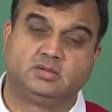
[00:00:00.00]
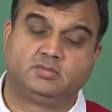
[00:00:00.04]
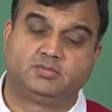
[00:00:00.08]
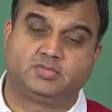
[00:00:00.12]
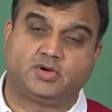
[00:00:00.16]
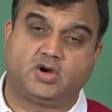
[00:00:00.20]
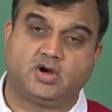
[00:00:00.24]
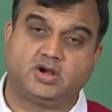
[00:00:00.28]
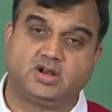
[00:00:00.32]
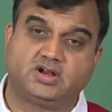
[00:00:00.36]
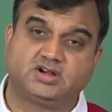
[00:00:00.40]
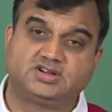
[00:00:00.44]

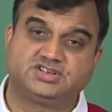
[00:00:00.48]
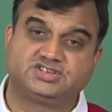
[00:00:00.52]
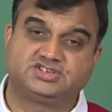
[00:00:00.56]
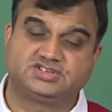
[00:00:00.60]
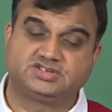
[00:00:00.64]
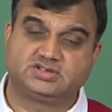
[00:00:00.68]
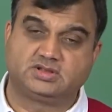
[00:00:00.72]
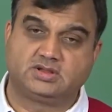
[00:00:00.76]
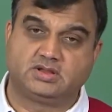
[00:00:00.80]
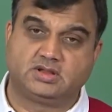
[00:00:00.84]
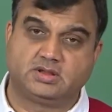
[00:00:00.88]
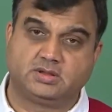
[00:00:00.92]

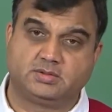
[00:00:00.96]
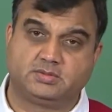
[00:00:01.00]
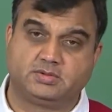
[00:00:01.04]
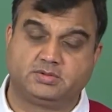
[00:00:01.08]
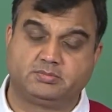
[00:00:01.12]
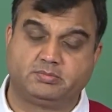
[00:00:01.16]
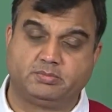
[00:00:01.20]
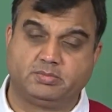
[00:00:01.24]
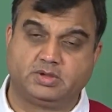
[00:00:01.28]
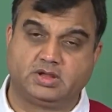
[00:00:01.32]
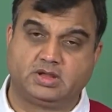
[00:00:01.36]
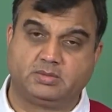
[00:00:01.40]
products
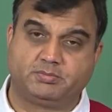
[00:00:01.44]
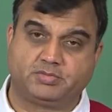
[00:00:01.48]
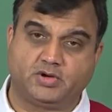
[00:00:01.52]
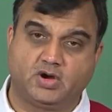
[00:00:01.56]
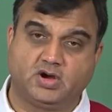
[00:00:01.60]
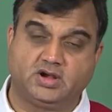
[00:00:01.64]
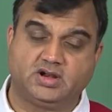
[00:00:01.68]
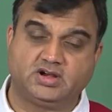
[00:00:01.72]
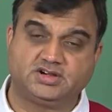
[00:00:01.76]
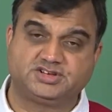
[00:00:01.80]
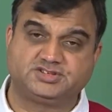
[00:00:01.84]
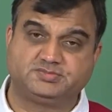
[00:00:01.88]

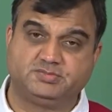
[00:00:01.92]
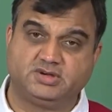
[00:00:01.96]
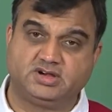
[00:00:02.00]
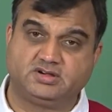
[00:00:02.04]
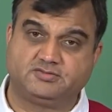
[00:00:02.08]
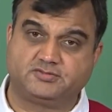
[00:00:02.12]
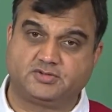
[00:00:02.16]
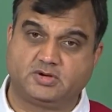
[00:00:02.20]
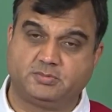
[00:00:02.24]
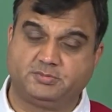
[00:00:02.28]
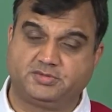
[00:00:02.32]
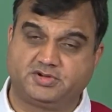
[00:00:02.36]

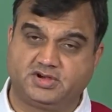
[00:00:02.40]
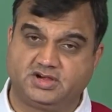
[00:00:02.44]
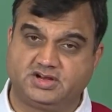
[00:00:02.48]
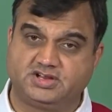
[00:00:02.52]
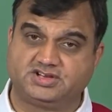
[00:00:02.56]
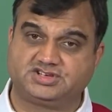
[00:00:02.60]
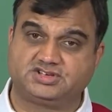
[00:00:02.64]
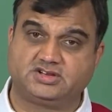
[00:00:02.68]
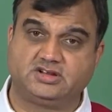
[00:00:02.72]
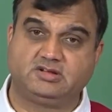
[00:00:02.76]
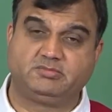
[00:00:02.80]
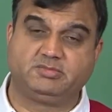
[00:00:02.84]
made from
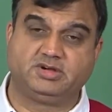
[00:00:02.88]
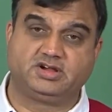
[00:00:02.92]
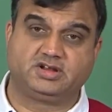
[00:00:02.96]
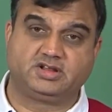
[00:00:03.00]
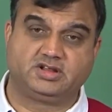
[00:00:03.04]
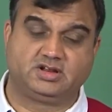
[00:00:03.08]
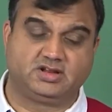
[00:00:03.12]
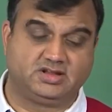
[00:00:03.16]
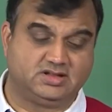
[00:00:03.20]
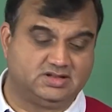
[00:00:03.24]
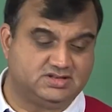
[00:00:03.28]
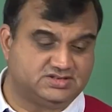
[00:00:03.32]
traditional
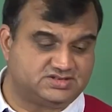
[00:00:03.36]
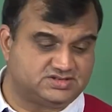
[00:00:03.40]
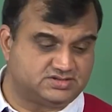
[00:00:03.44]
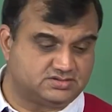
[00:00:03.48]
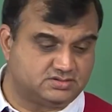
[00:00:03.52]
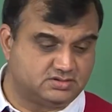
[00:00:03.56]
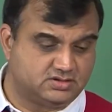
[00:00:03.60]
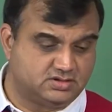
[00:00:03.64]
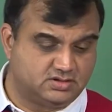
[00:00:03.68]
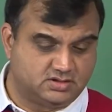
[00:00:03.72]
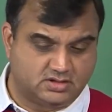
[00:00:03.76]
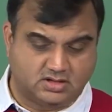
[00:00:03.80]
materials
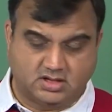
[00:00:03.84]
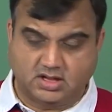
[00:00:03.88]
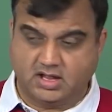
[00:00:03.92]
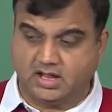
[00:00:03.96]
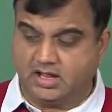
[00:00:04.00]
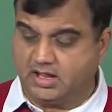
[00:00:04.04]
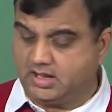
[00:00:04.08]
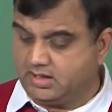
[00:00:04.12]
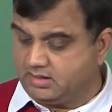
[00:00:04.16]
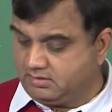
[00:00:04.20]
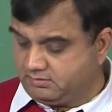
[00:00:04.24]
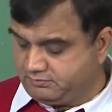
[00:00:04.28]

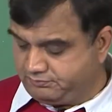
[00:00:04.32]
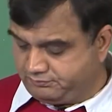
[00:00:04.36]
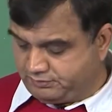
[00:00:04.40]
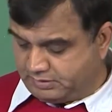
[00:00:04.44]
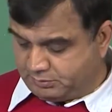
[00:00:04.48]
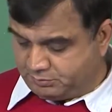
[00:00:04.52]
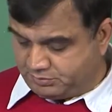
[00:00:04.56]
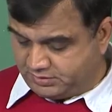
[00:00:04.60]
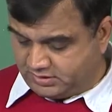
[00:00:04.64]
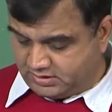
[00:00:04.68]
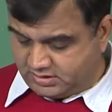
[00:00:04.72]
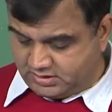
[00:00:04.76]
are
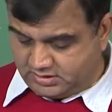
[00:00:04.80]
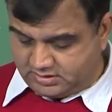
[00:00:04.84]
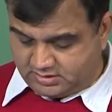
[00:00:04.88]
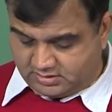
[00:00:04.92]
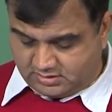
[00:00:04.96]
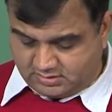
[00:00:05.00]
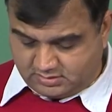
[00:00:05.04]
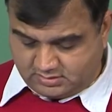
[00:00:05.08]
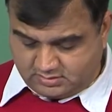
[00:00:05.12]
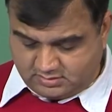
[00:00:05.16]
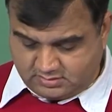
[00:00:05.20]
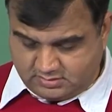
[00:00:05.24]

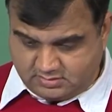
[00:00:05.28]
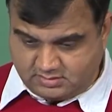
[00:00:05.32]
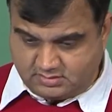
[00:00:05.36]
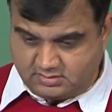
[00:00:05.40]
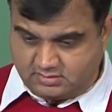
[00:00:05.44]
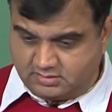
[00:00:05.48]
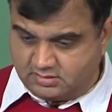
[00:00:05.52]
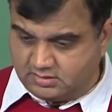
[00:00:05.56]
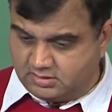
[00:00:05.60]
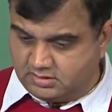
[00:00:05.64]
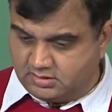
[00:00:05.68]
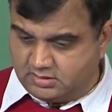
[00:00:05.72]
fabricated.
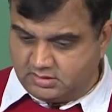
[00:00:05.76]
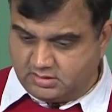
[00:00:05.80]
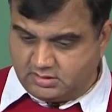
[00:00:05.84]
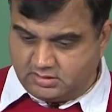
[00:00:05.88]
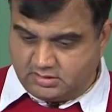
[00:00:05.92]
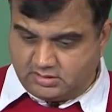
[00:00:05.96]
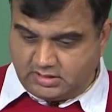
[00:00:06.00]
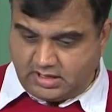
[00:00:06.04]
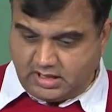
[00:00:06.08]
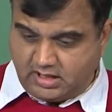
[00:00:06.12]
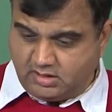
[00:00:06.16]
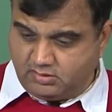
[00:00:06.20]

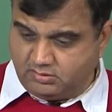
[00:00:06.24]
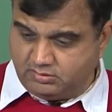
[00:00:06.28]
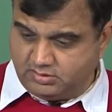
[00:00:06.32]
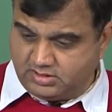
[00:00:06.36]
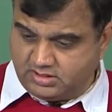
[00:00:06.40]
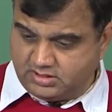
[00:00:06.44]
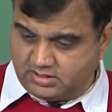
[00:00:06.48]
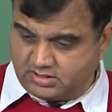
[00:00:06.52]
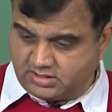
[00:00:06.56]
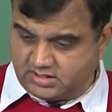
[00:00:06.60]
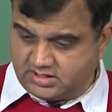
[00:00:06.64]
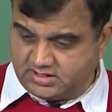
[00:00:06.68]
Now,
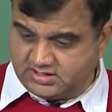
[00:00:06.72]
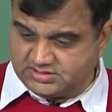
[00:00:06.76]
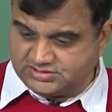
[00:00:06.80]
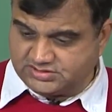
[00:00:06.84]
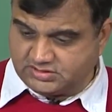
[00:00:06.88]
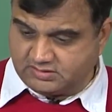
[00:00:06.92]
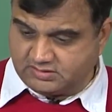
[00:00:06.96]
in case